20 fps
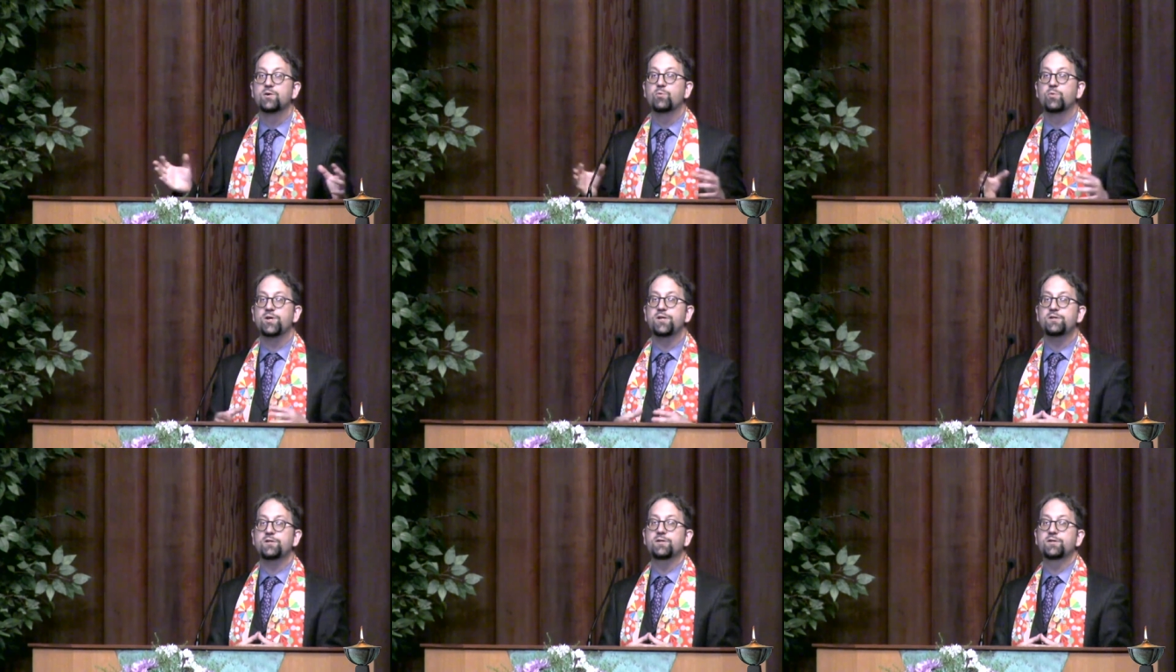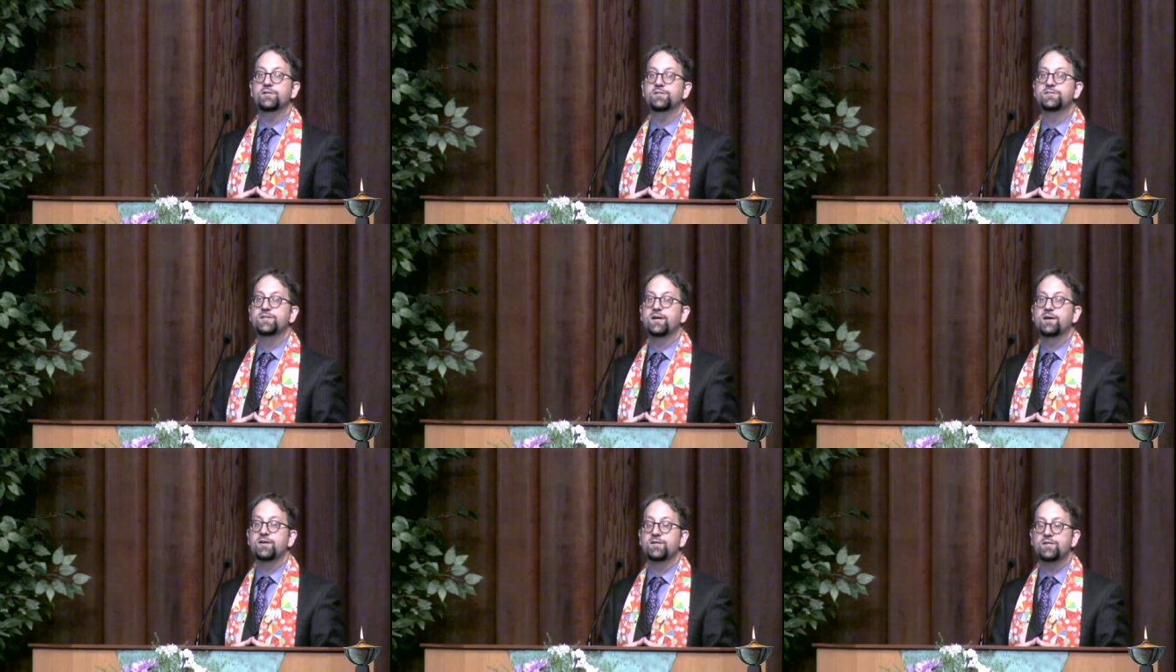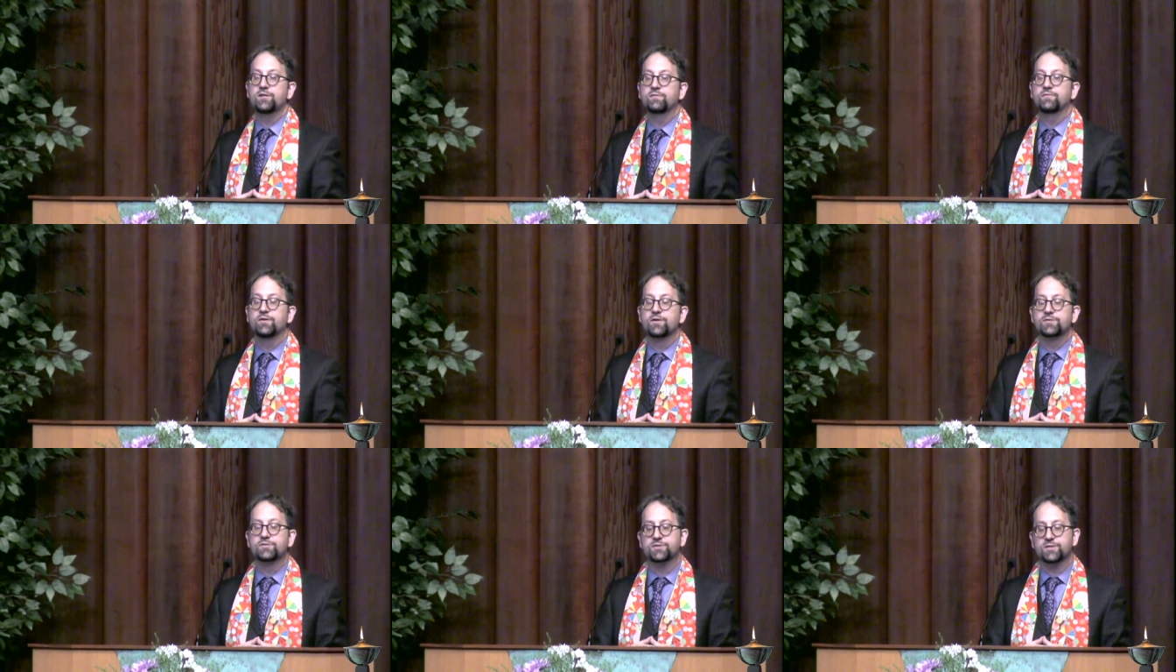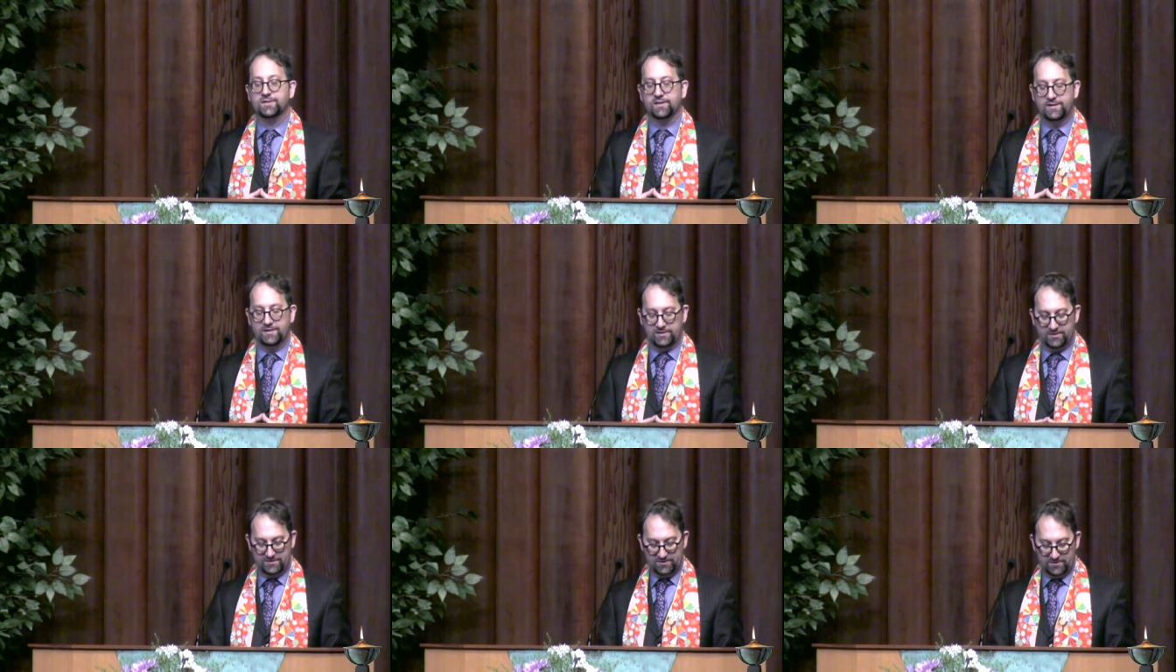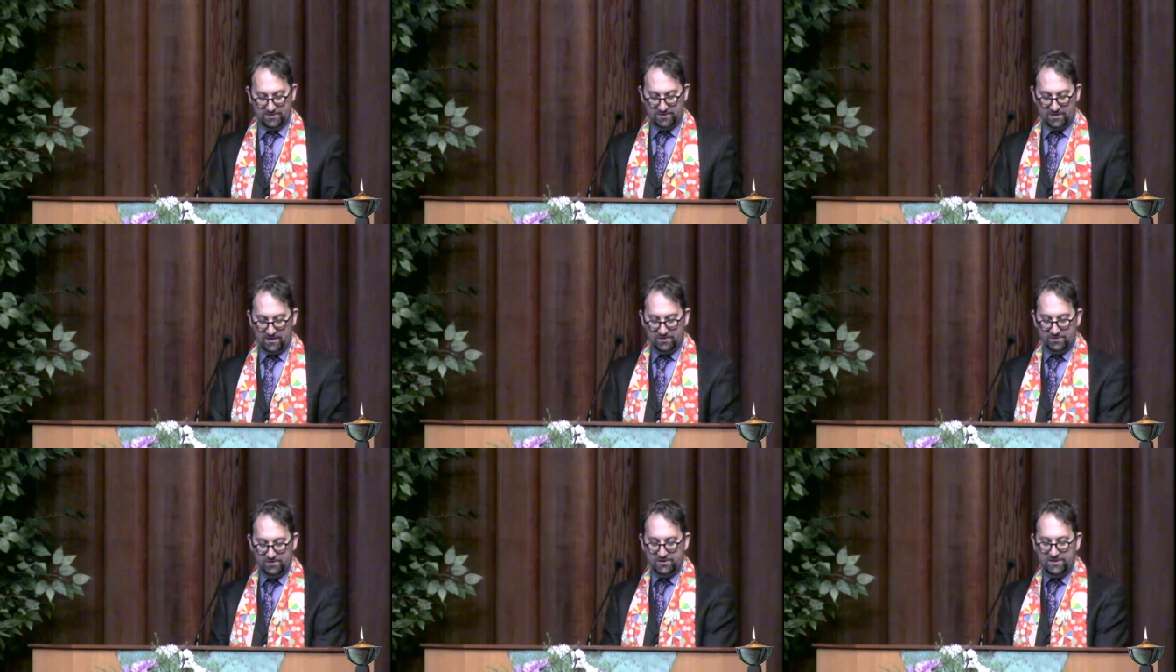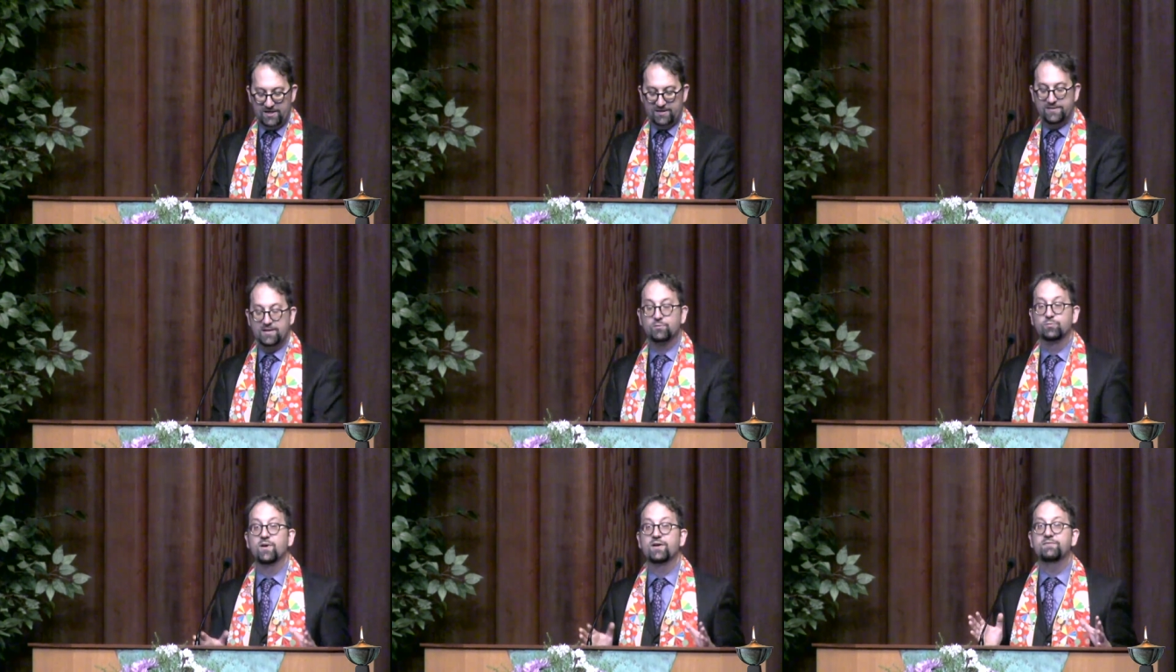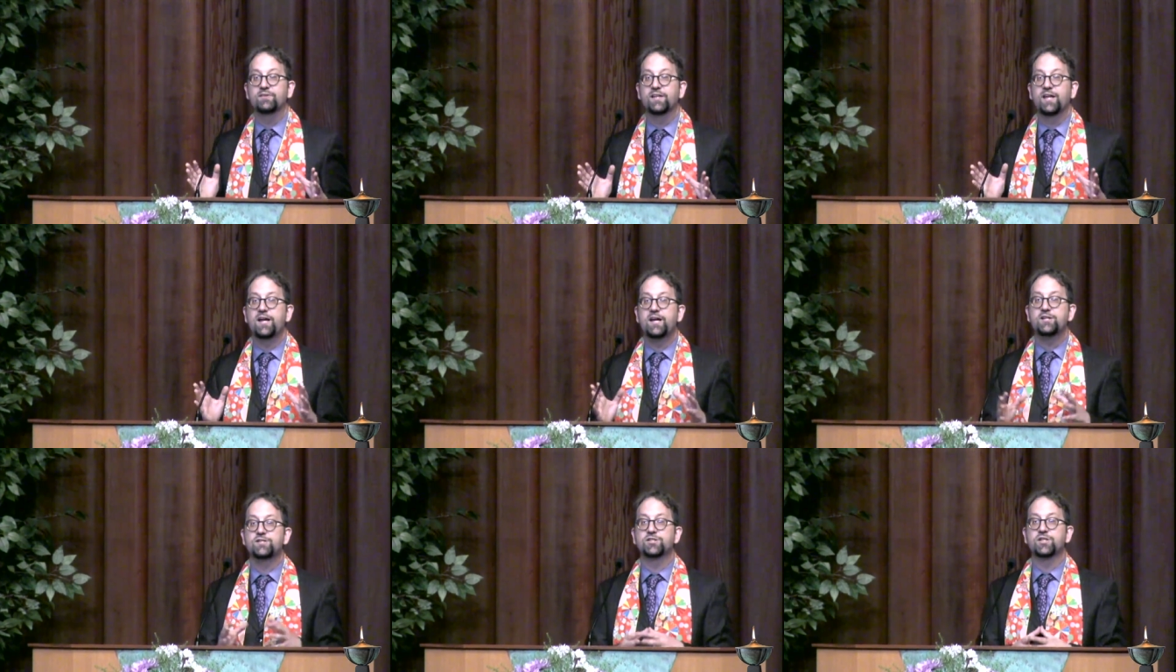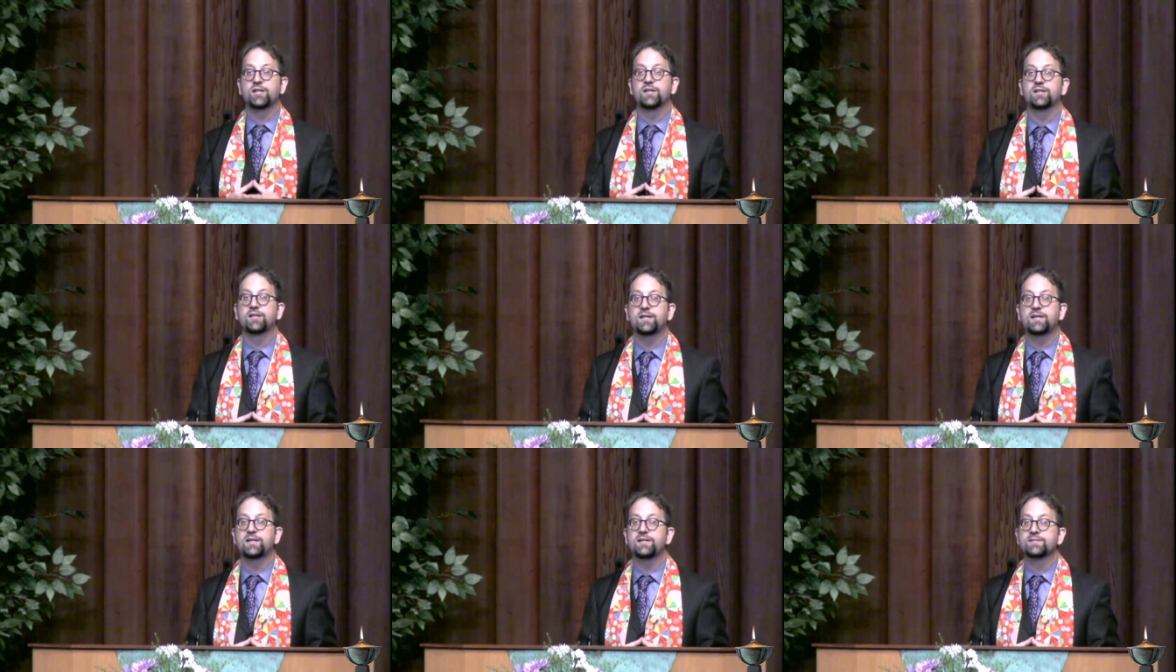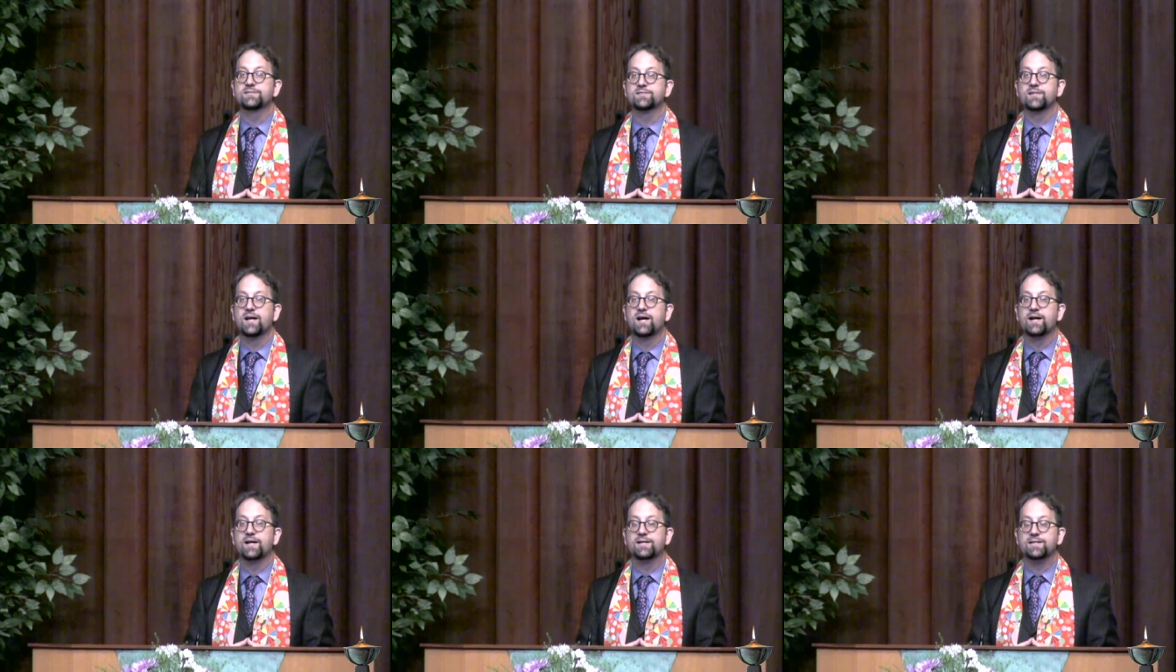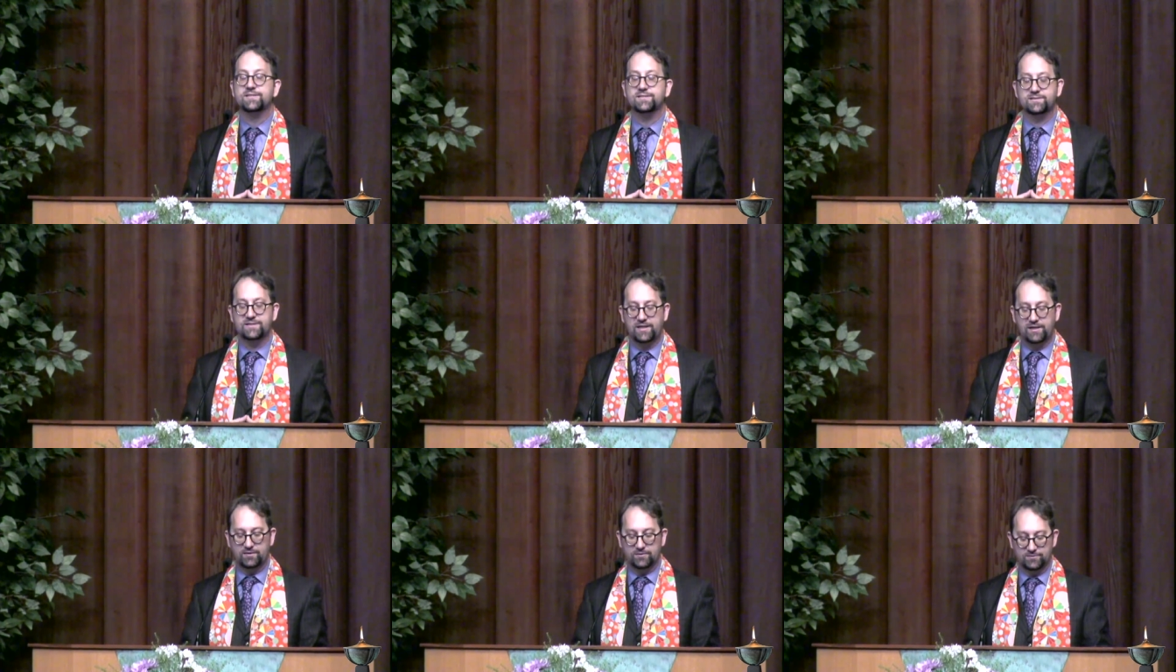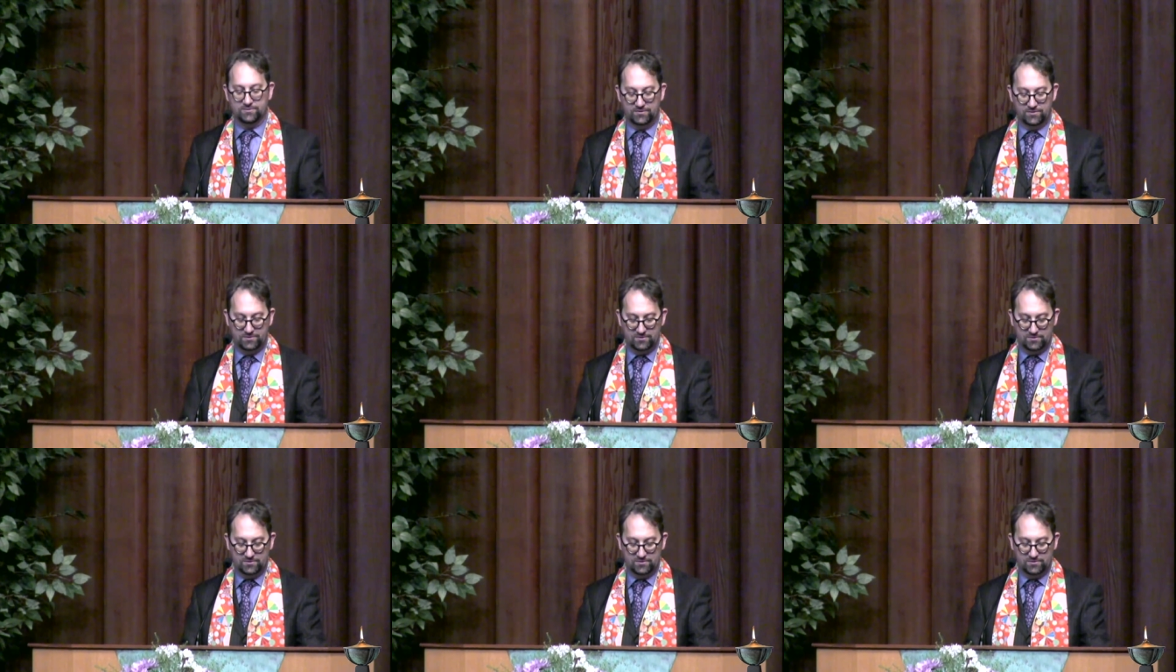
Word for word: we Unitarian Universalists understand that revelation is not sealed.